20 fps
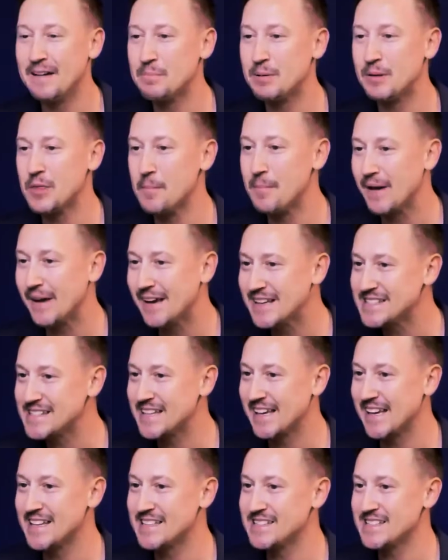But the biggest thing
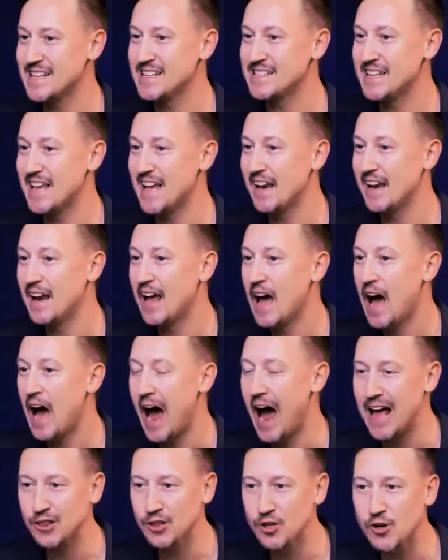is that
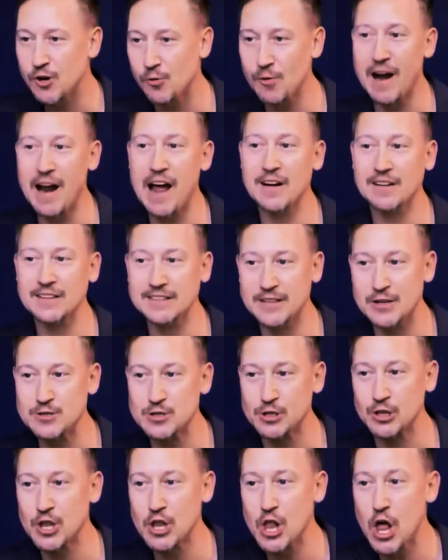I look around, and there's a
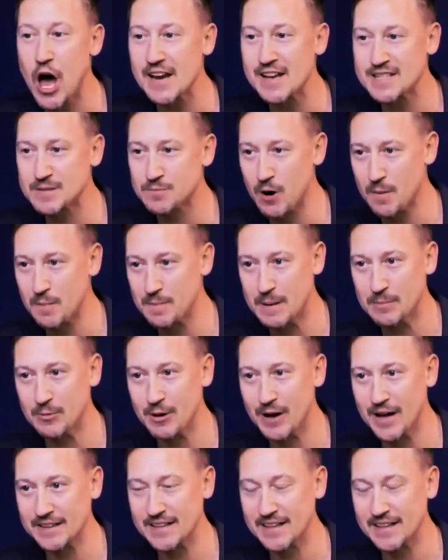lot of smart people out